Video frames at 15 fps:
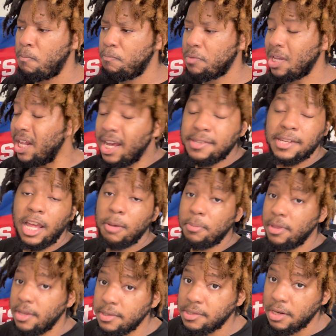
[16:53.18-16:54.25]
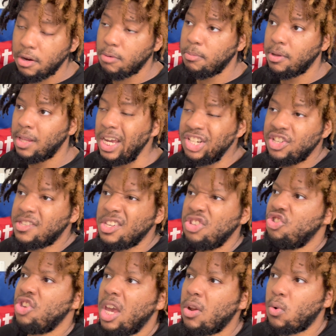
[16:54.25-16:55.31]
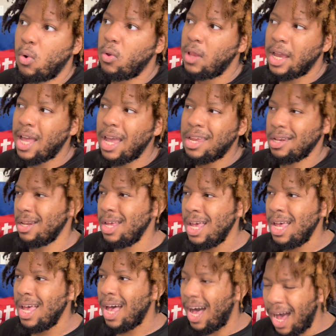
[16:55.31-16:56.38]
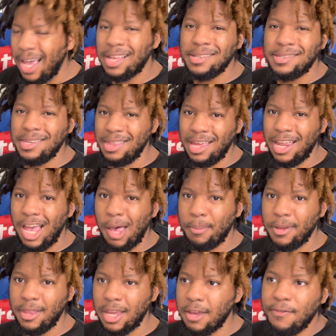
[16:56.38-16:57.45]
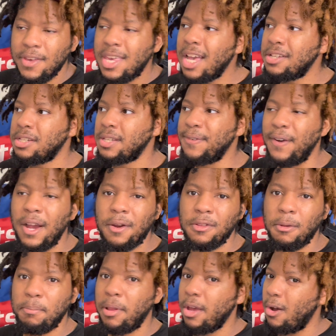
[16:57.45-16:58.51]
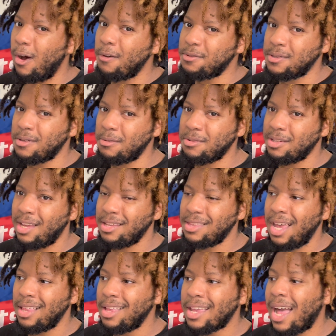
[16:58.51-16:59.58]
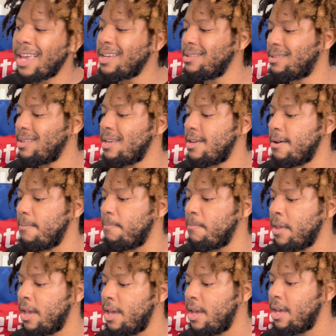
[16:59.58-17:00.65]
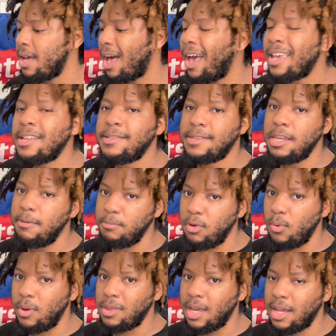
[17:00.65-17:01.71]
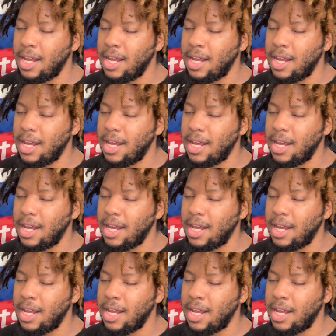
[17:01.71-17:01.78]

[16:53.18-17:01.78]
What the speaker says: It hasn't happened this year, but like just in general, like I can see that happening. Like if he catches fire in the playoffs or something like that, like I can see him doing that.